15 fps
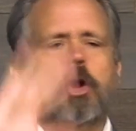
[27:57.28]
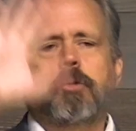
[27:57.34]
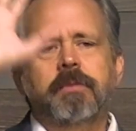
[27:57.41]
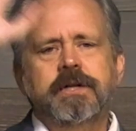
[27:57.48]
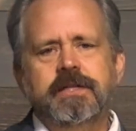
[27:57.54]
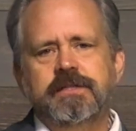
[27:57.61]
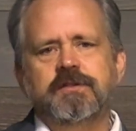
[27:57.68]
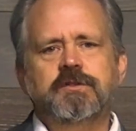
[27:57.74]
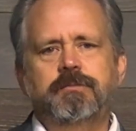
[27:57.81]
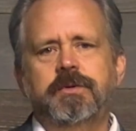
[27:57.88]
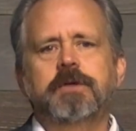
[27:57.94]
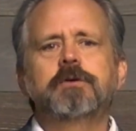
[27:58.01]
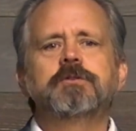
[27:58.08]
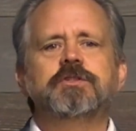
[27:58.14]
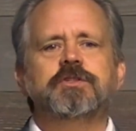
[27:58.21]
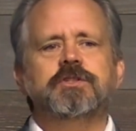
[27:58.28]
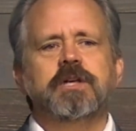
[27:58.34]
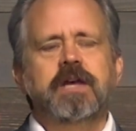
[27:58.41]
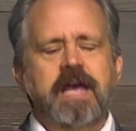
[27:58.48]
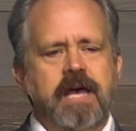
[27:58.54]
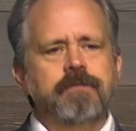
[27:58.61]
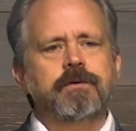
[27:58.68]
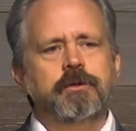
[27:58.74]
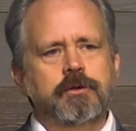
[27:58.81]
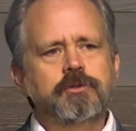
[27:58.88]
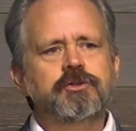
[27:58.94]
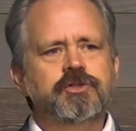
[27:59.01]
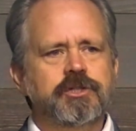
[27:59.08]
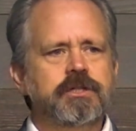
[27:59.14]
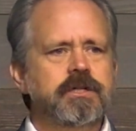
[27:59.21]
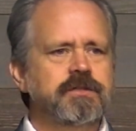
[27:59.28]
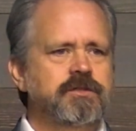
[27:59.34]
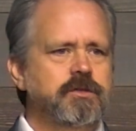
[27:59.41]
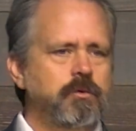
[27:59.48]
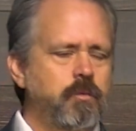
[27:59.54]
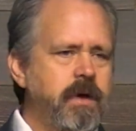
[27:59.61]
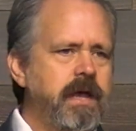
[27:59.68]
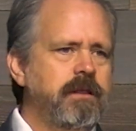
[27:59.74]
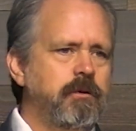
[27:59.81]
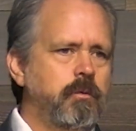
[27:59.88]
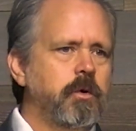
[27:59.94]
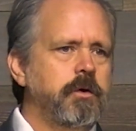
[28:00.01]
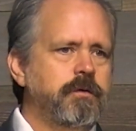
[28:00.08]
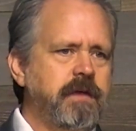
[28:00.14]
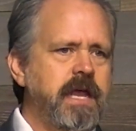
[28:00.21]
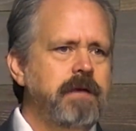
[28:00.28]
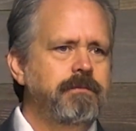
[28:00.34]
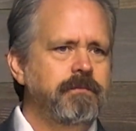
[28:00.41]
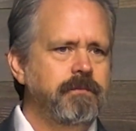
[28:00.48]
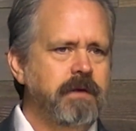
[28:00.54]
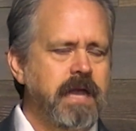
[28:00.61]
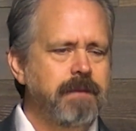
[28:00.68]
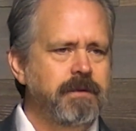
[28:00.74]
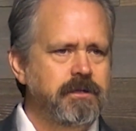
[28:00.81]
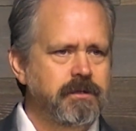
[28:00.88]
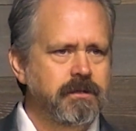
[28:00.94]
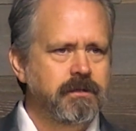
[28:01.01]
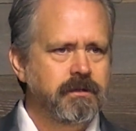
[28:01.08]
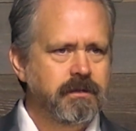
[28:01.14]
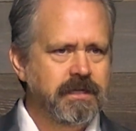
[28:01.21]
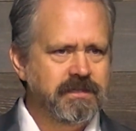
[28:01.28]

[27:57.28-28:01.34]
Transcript: Nobody disputes evolution is the way the world came, came into